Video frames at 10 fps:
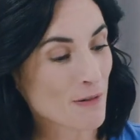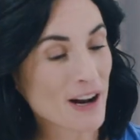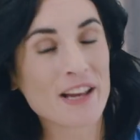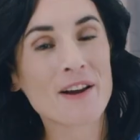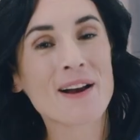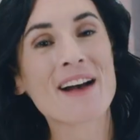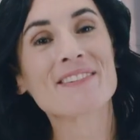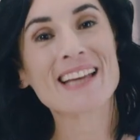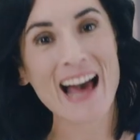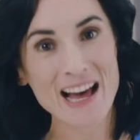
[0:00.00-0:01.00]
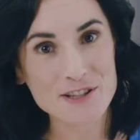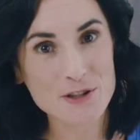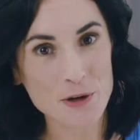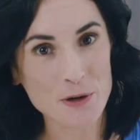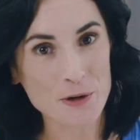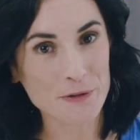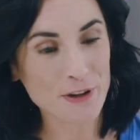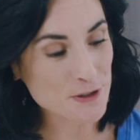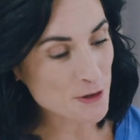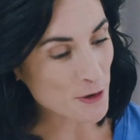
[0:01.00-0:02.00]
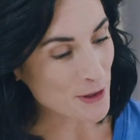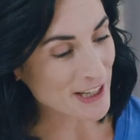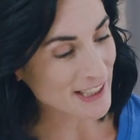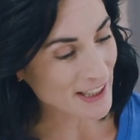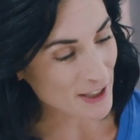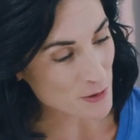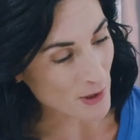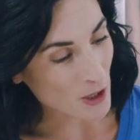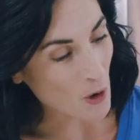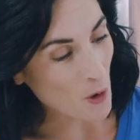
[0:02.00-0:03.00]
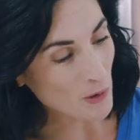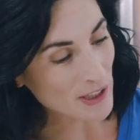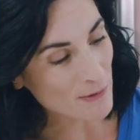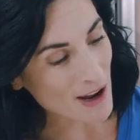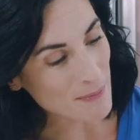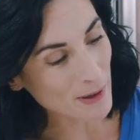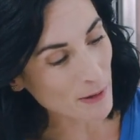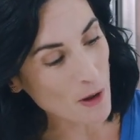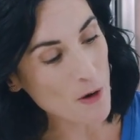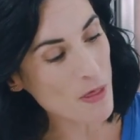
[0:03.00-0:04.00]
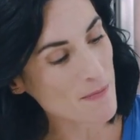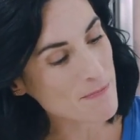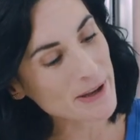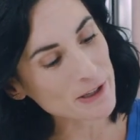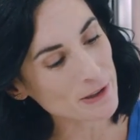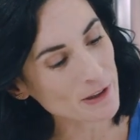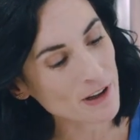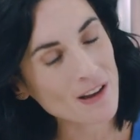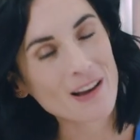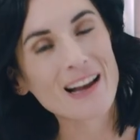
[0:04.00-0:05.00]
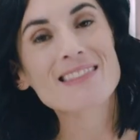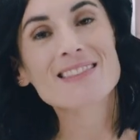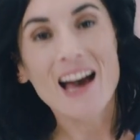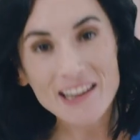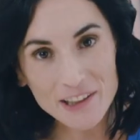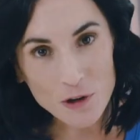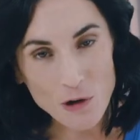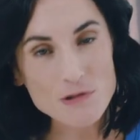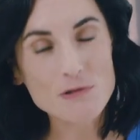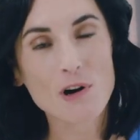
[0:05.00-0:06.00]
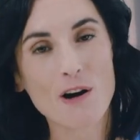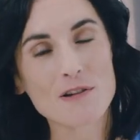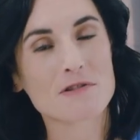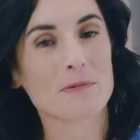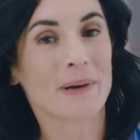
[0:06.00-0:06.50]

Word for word: Right here, I have a gas stove, so the heat is really only right below the middle, and that can also cause your